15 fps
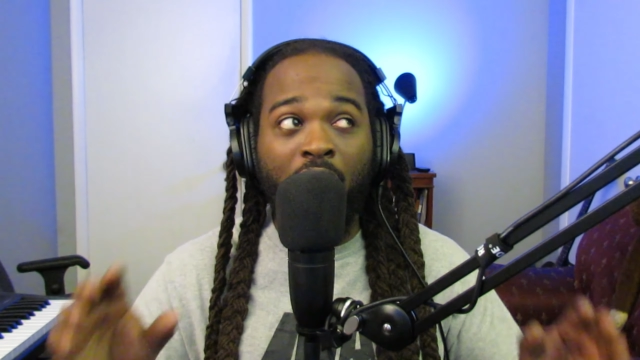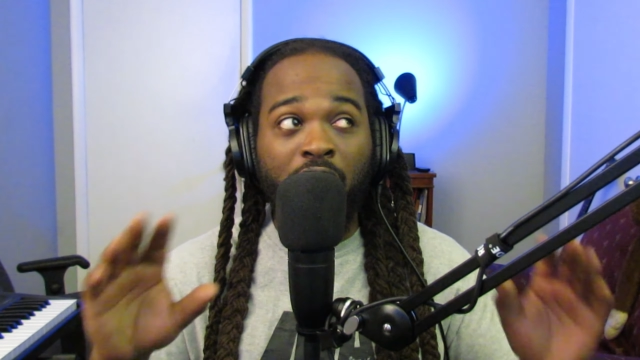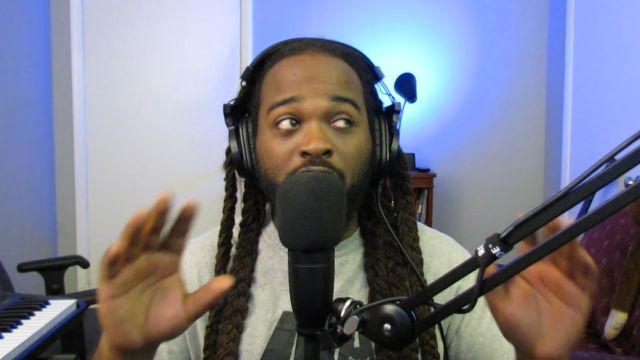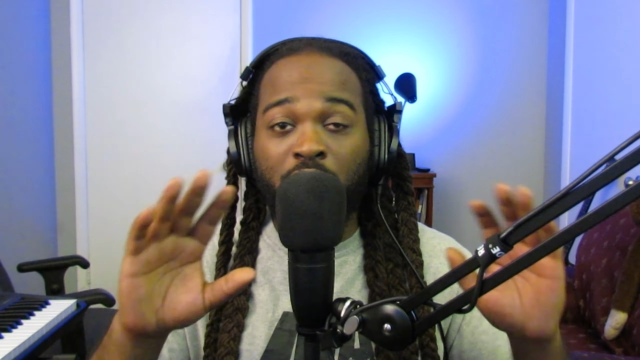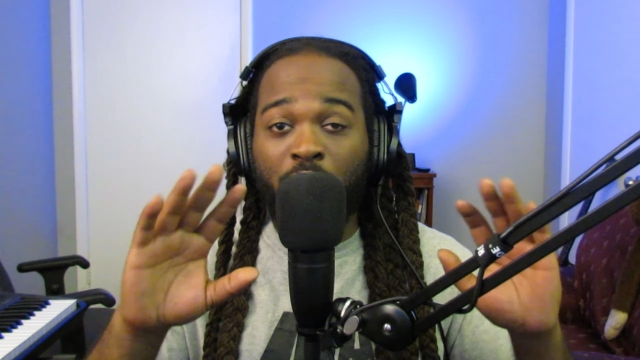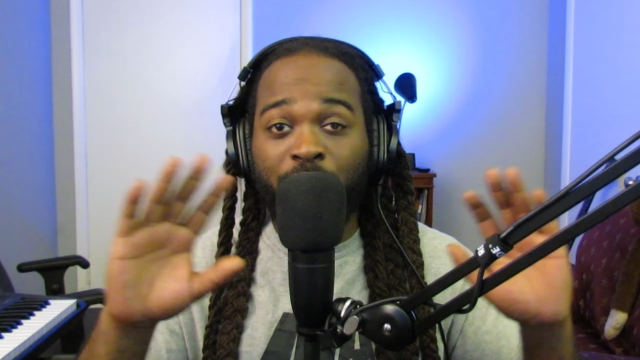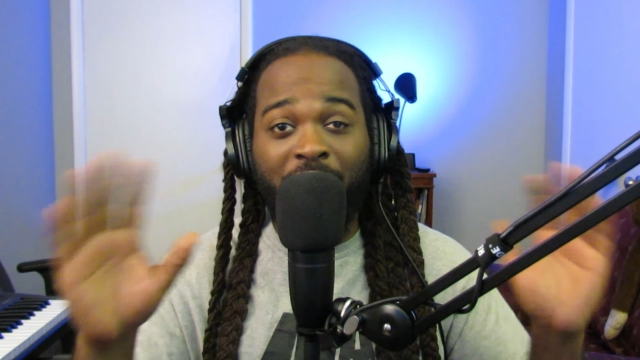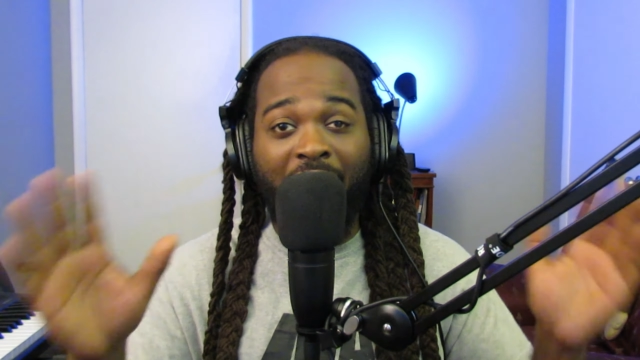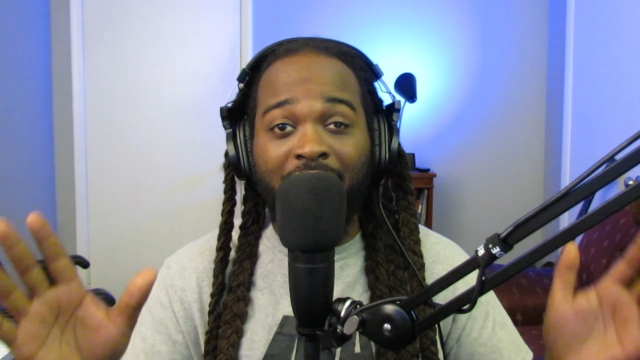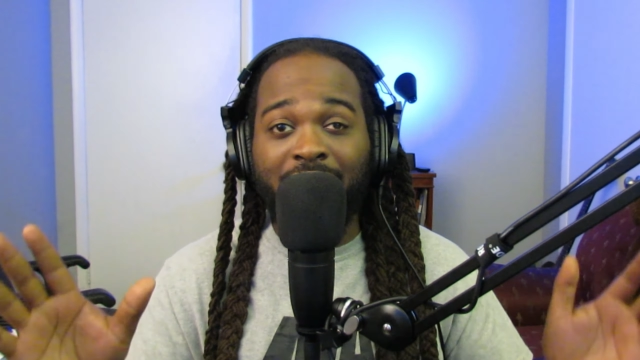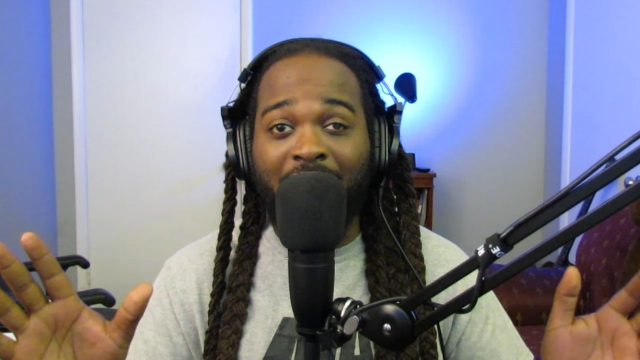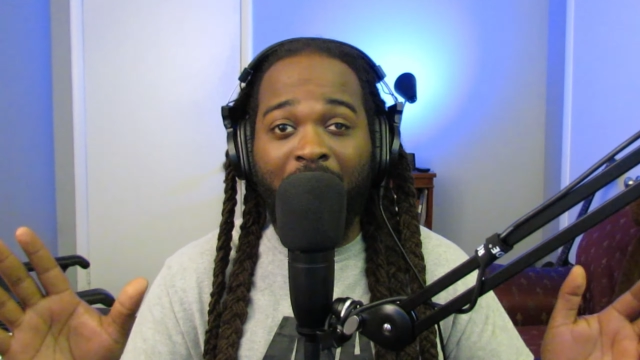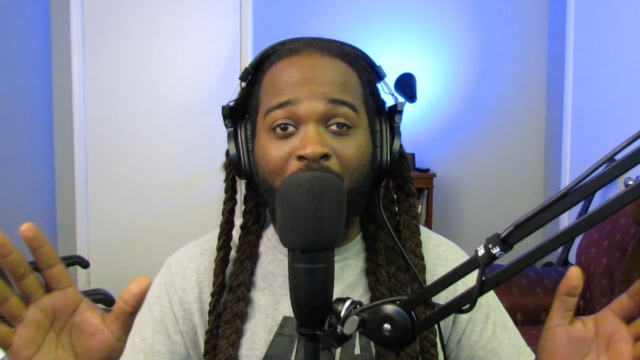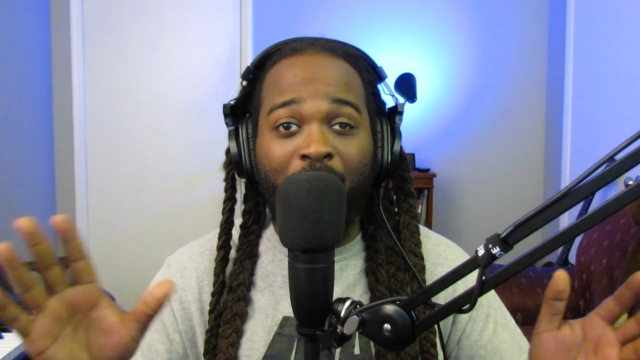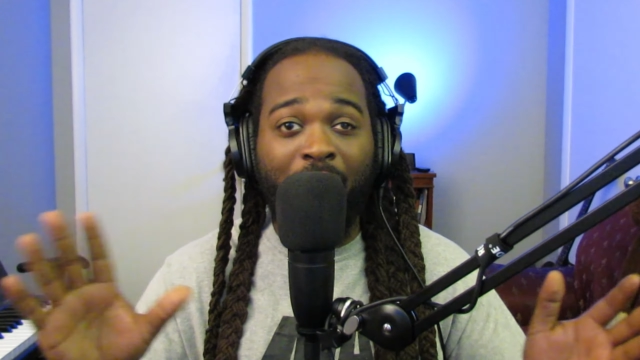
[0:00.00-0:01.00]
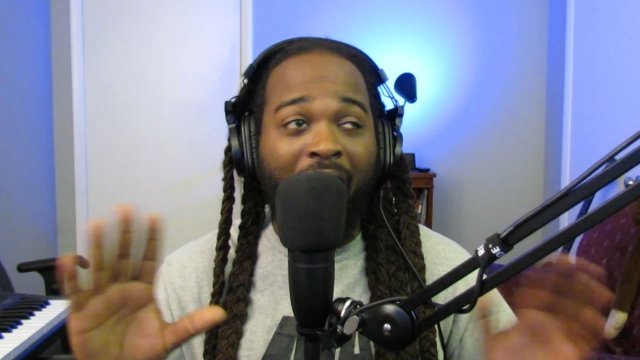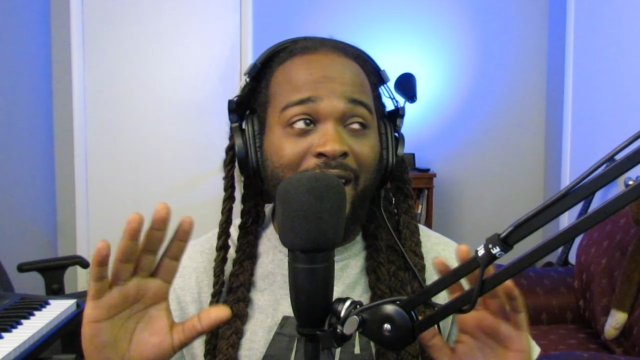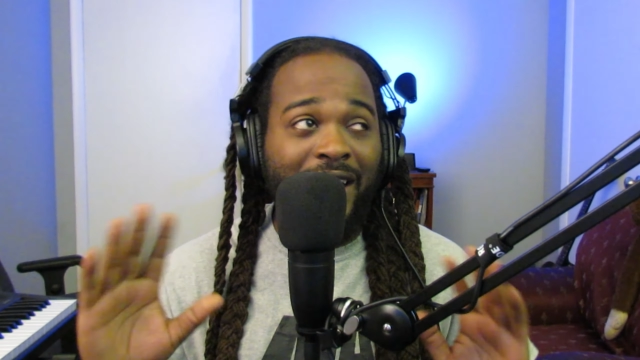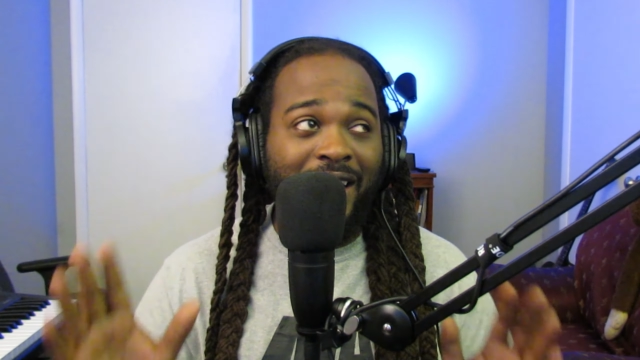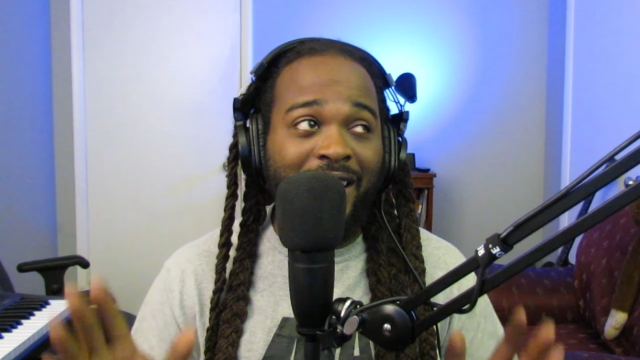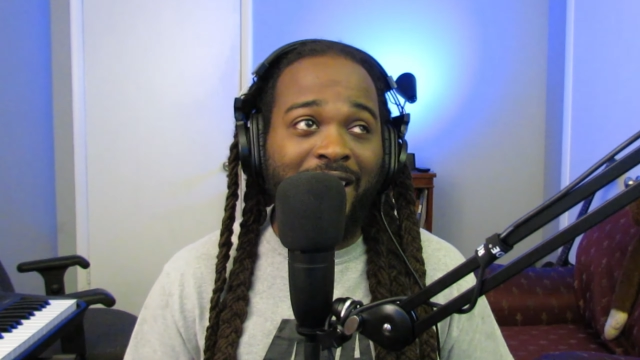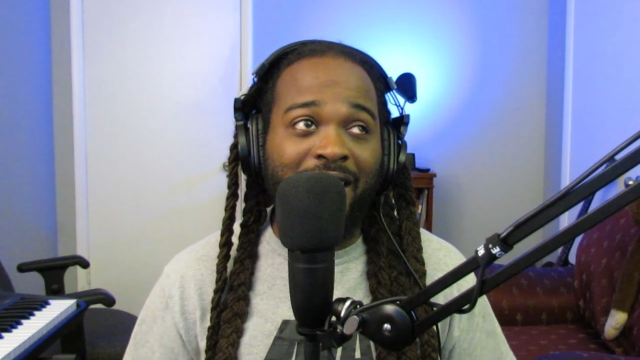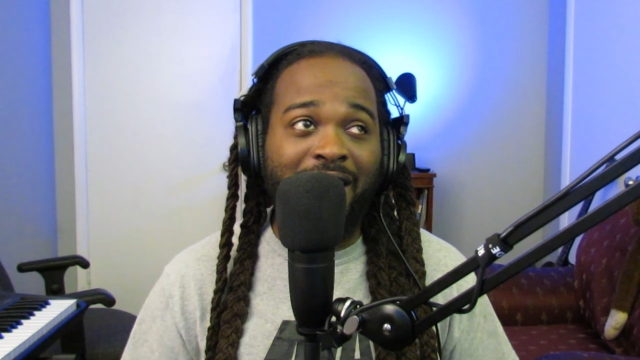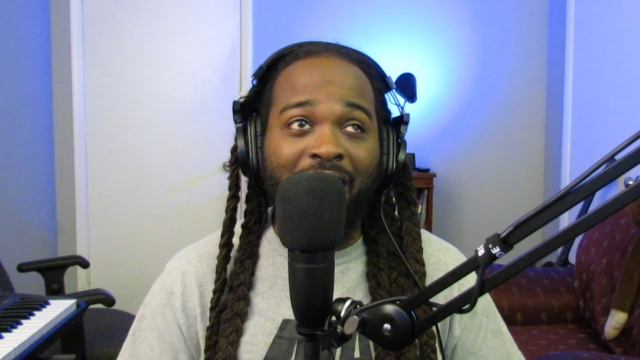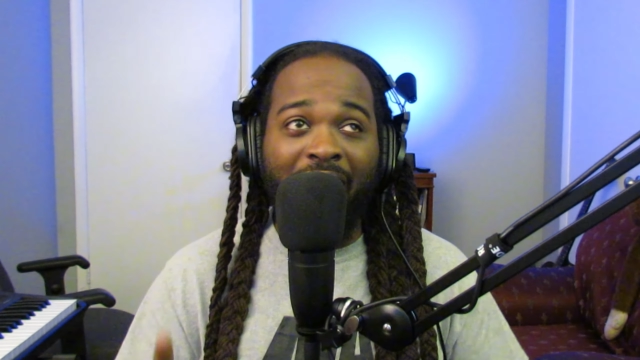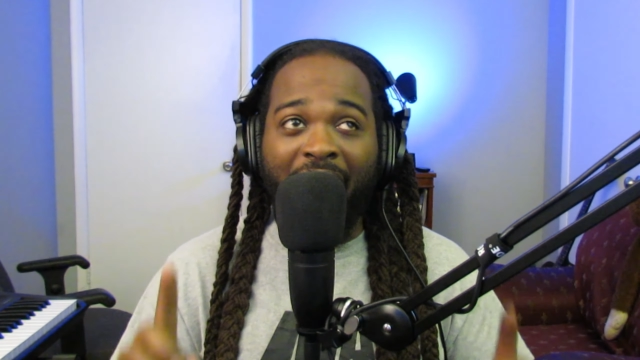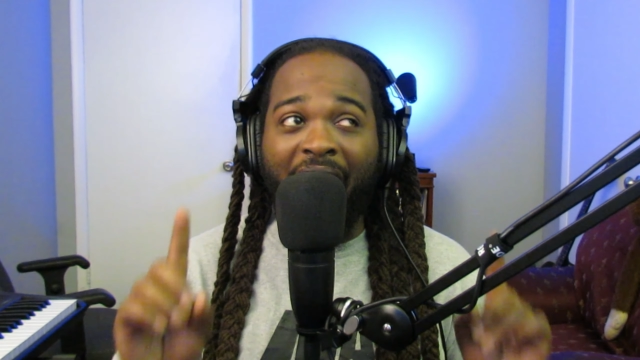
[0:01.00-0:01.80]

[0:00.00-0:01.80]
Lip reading: So that's how I did this.